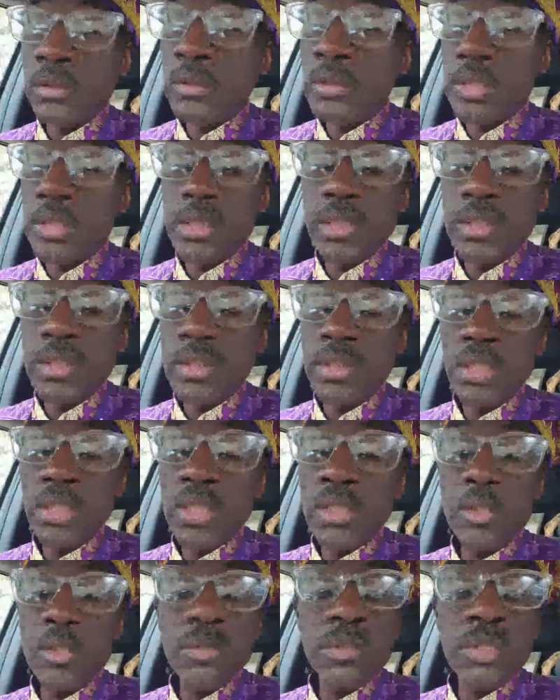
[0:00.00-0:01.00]
This
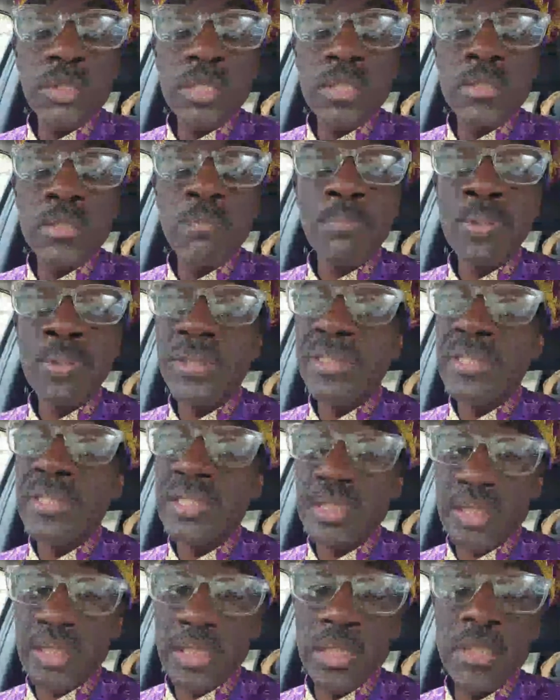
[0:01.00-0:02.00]
put the
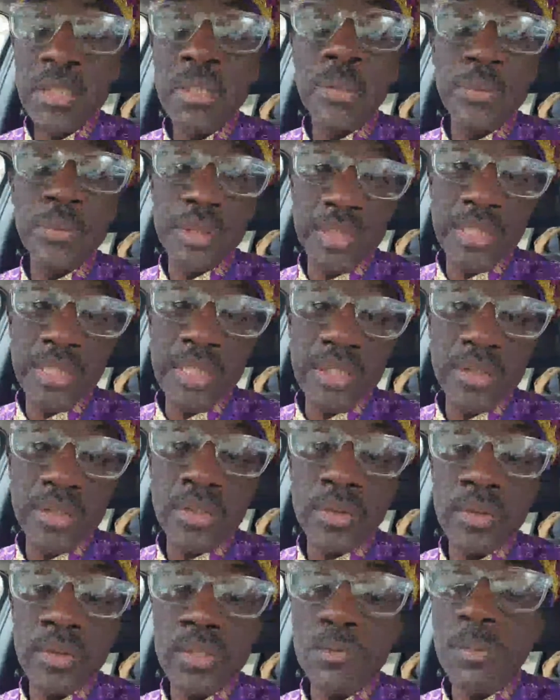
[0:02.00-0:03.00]
seal on the deal,
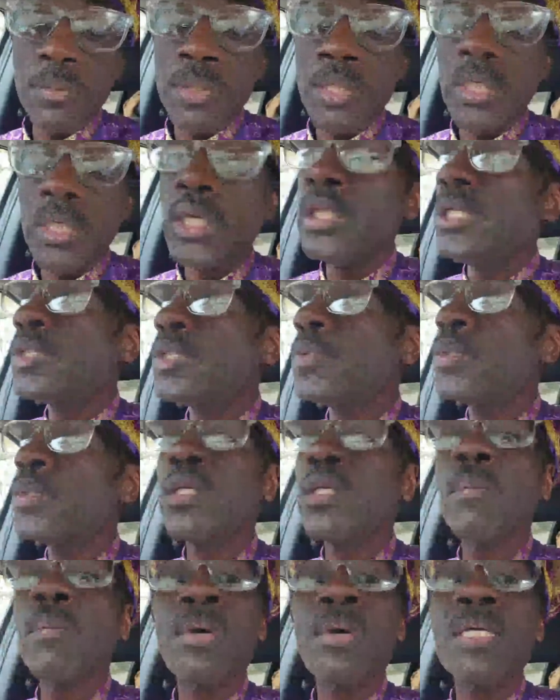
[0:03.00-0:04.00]
so to speak. This was
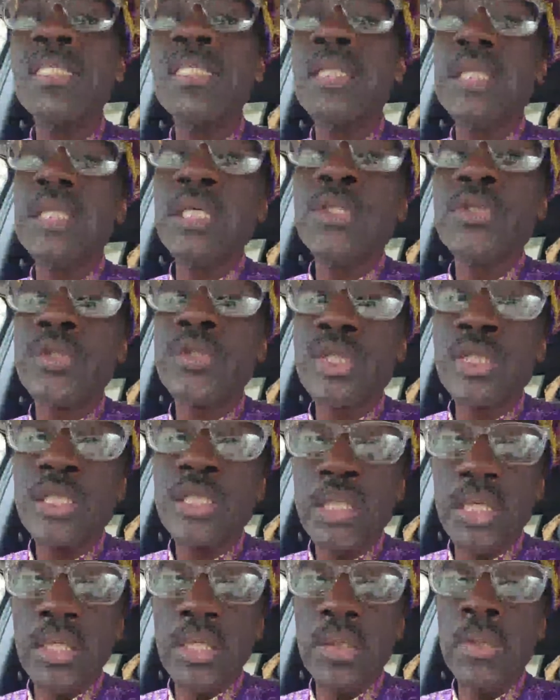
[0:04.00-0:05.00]
the presidential
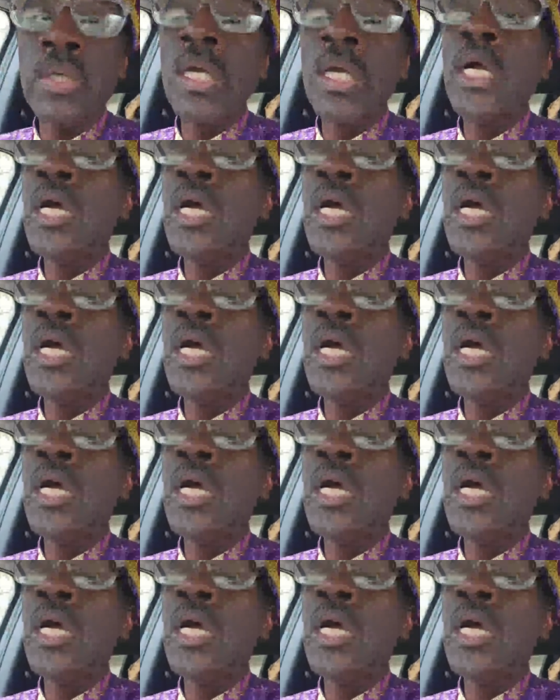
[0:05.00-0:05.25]
seal.